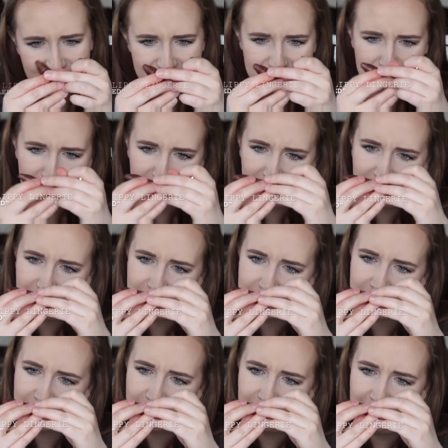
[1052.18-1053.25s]
It's
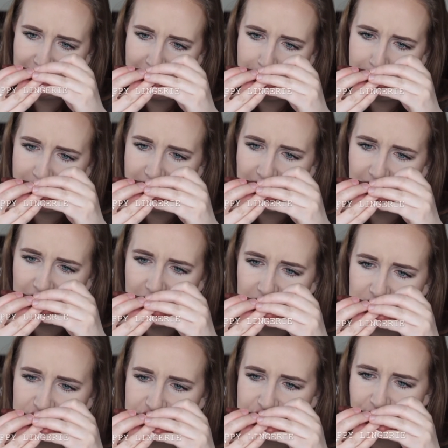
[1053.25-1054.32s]
called Lippy
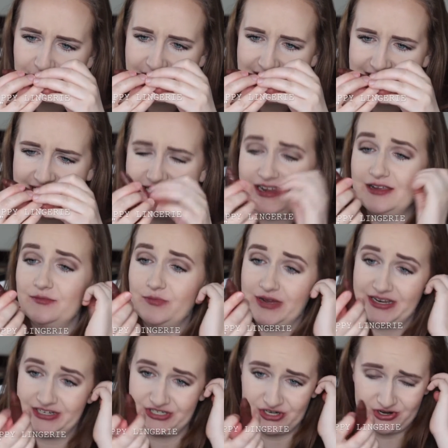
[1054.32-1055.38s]
Lingerie
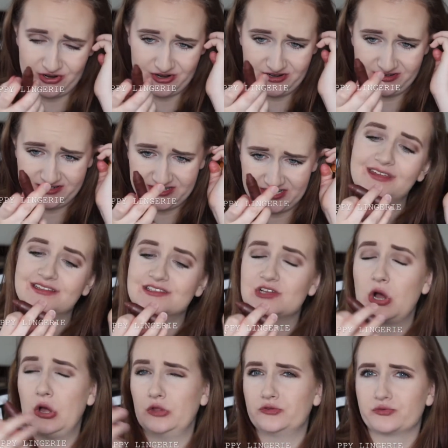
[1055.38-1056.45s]
by Tarte. It's
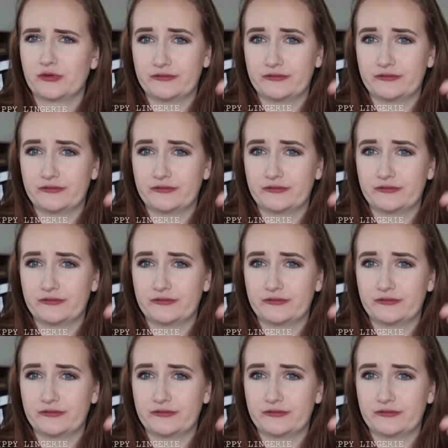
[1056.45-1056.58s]
called